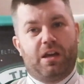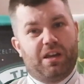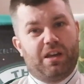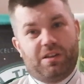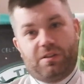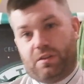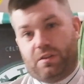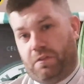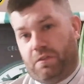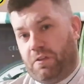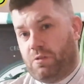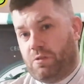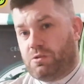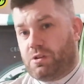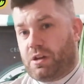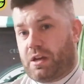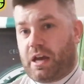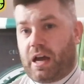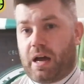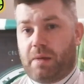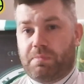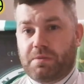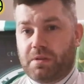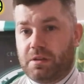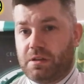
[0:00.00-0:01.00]
He's the future
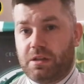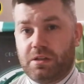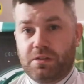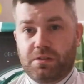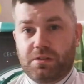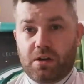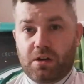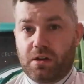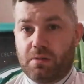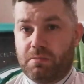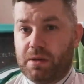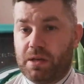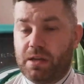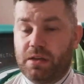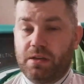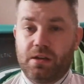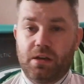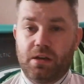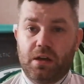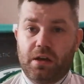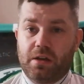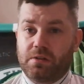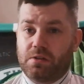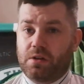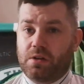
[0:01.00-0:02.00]
captain. He's gonna be
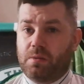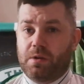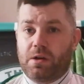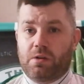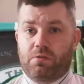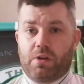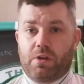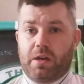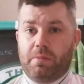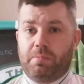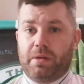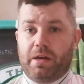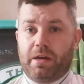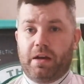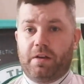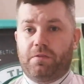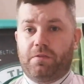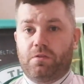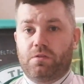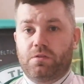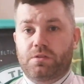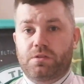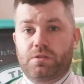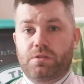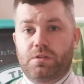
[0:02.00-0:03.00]
a great player
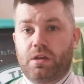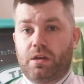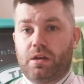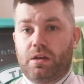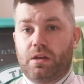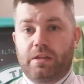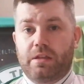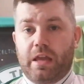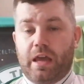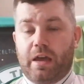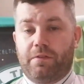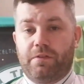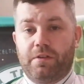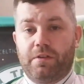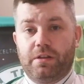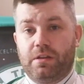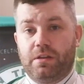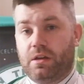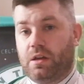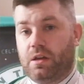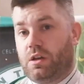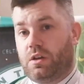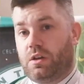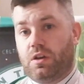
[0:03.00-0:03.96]
for us, definitely.